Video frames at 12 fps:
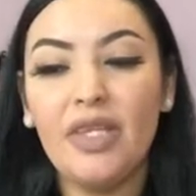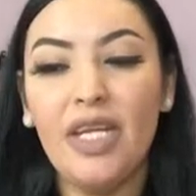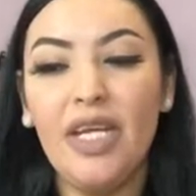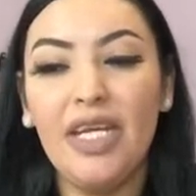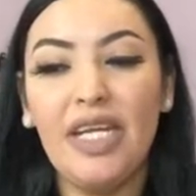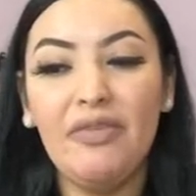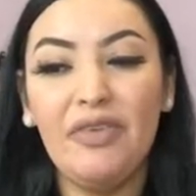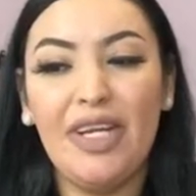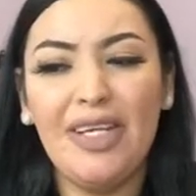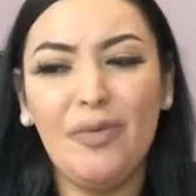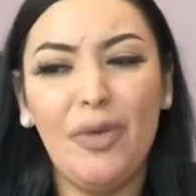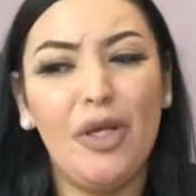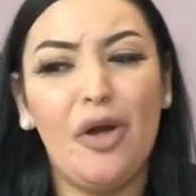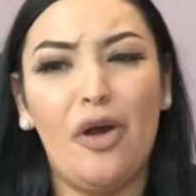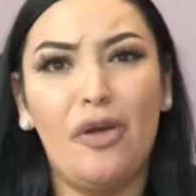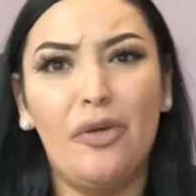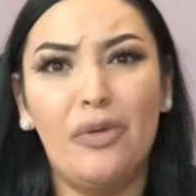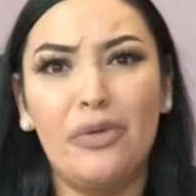And I feel like we
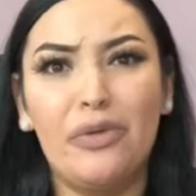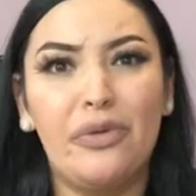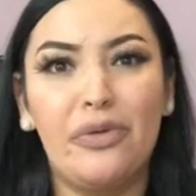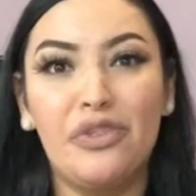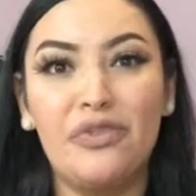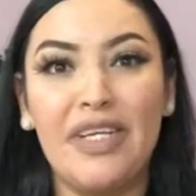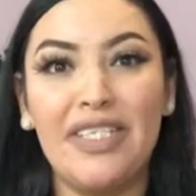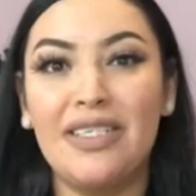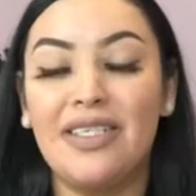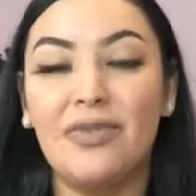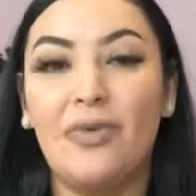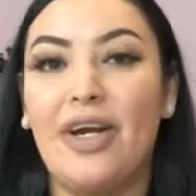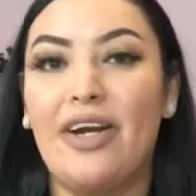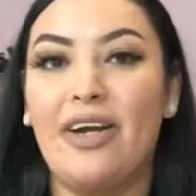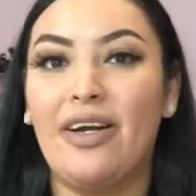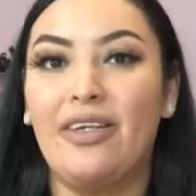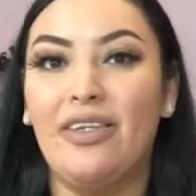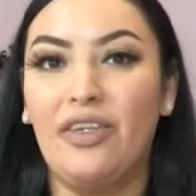all go through those phases
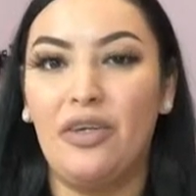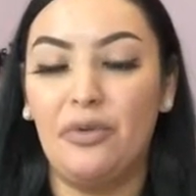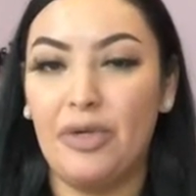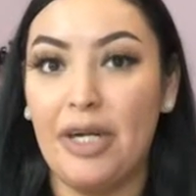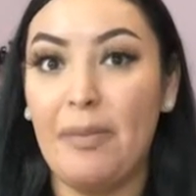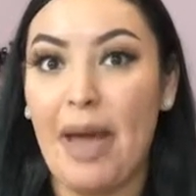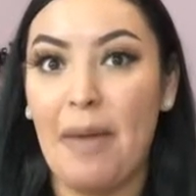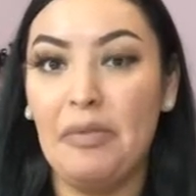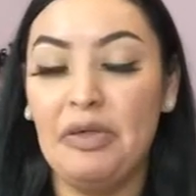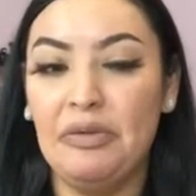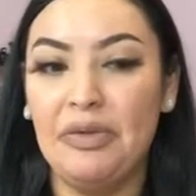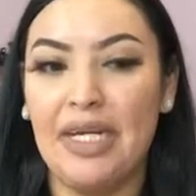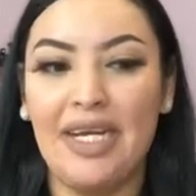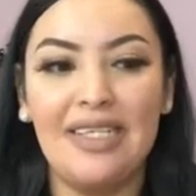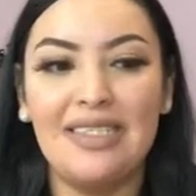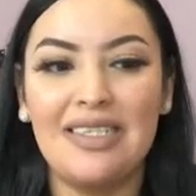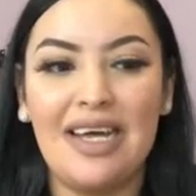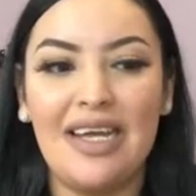where, you know, we're in a bad mood. Like,
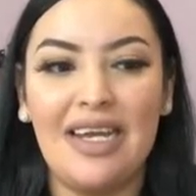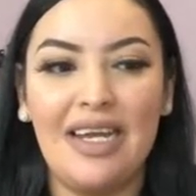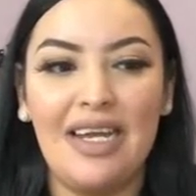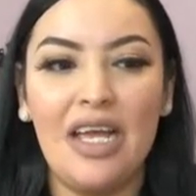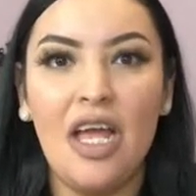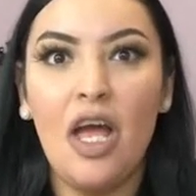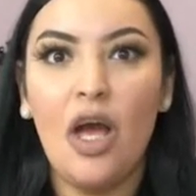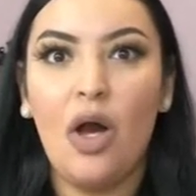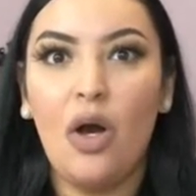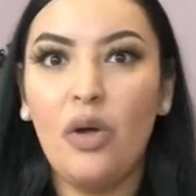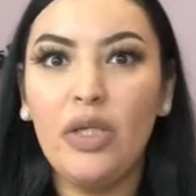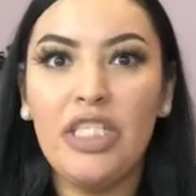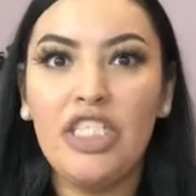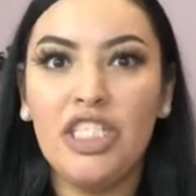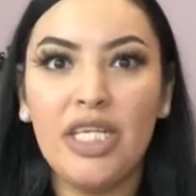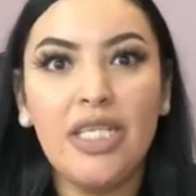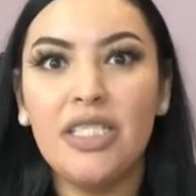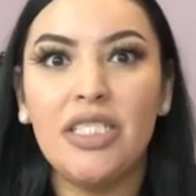it's not like, holy
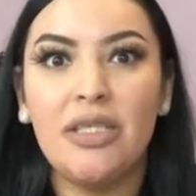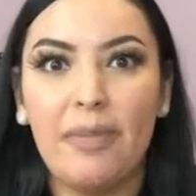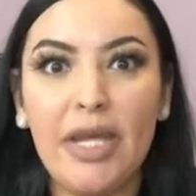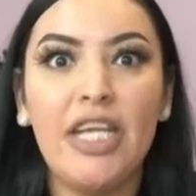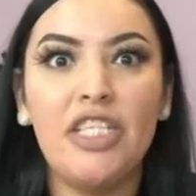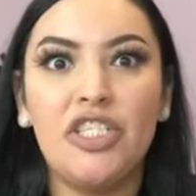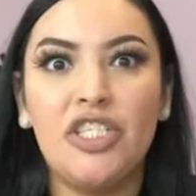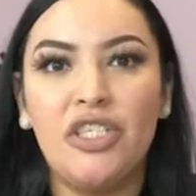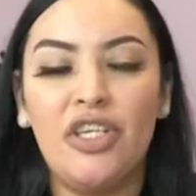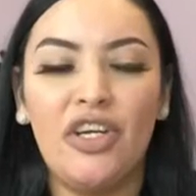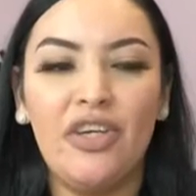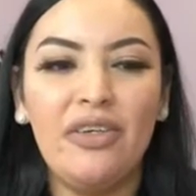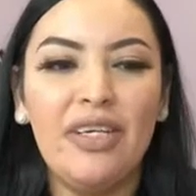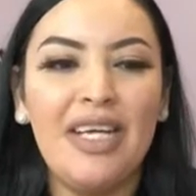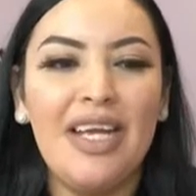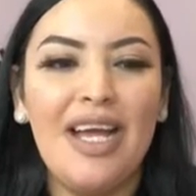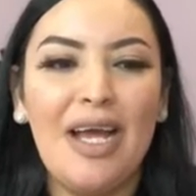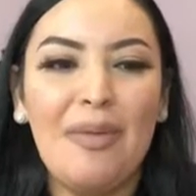shit, she's a bitch, you know?
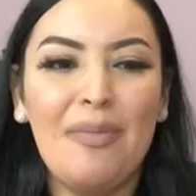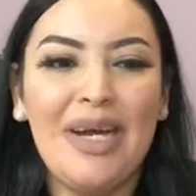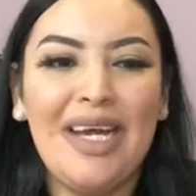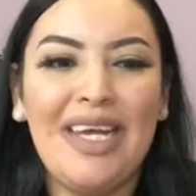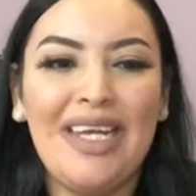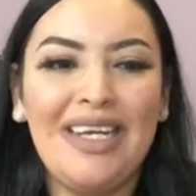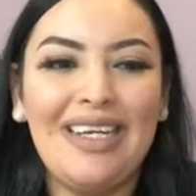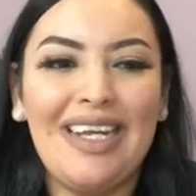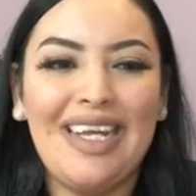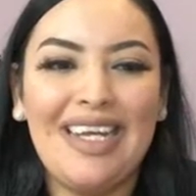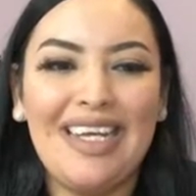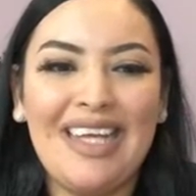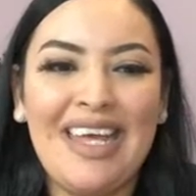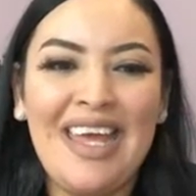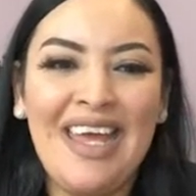But, like,